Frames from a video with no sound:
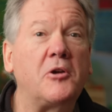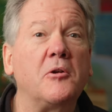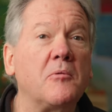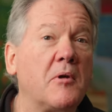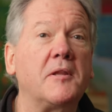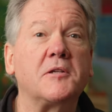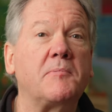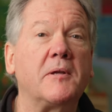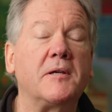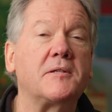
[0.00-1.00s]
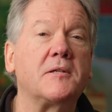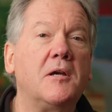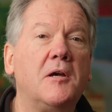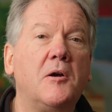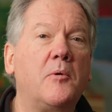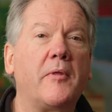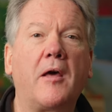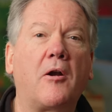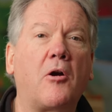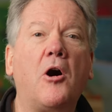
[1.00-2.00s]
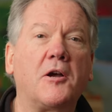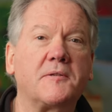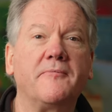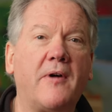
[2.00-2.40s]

couldn't run this place without our awesome